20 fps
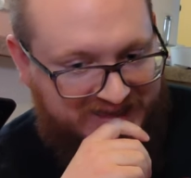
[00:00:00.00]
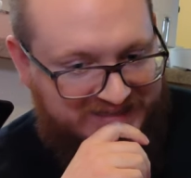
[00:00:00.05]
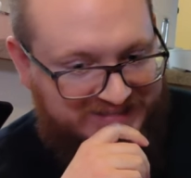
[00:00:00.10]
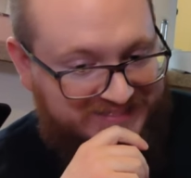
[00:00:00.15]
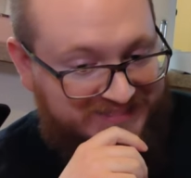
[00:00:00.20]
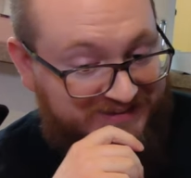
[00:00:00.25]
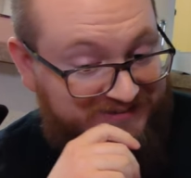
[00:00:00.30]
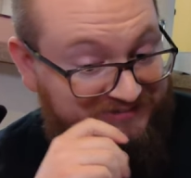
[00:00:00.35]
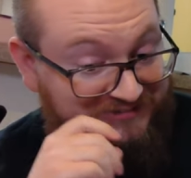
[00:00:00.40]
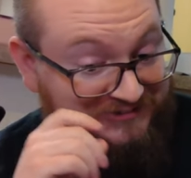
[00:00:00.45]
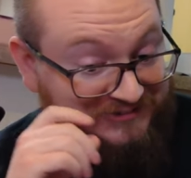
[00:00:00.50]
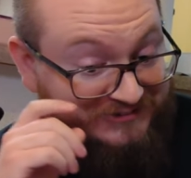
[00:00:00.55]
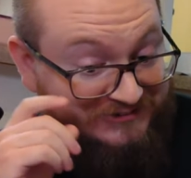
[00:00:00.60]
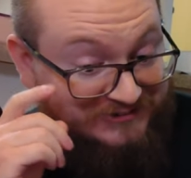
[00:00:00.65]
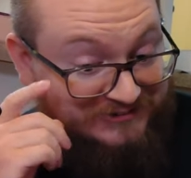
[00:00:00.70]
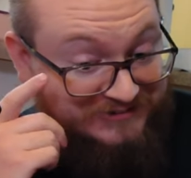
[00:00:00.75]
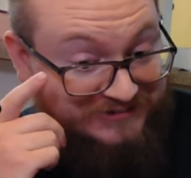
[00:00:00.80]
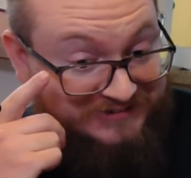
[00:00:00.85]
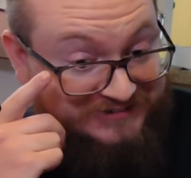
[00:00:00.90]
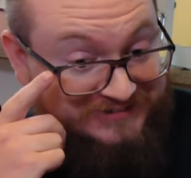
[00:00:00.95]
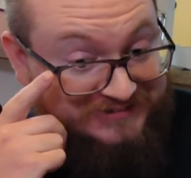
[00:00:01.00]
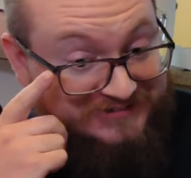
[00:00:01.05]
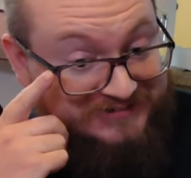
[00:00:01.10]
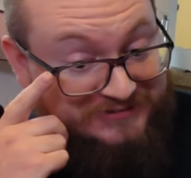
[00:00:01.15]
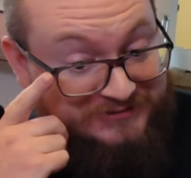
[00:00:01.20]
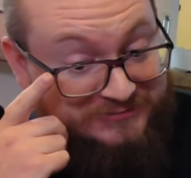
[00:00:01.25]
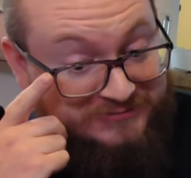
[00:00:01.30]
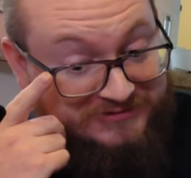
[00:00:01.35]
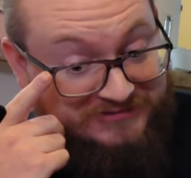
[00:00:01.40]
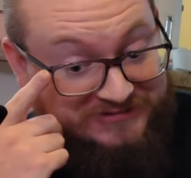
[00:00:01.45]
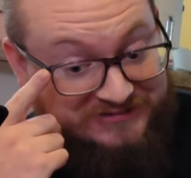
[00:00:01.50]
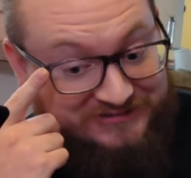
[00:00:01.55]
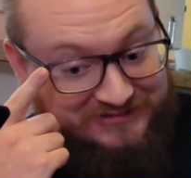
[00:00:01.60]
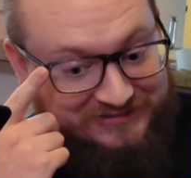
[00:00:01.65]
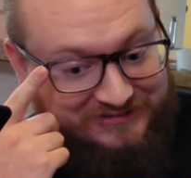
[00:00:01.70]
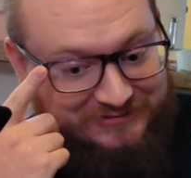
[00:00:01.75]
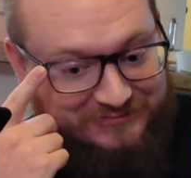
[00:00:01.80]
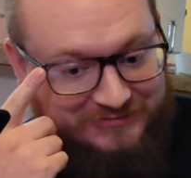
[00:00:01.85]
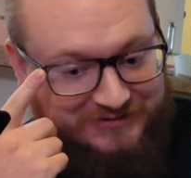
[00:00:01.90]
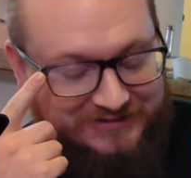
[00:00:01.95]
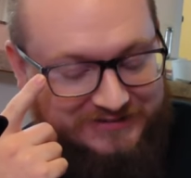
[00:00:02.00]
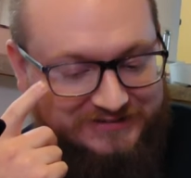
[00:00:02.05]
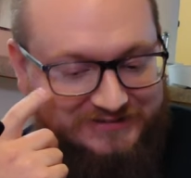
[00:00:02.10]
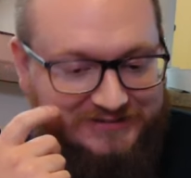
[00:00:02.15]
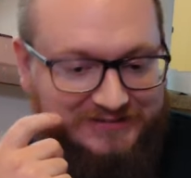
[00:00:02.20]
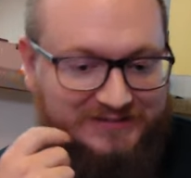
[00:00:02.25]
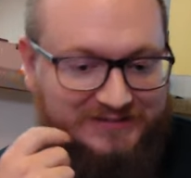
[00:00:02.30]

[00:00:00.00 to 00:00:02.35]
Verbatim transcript: hate that shield on Obi-Wan so much.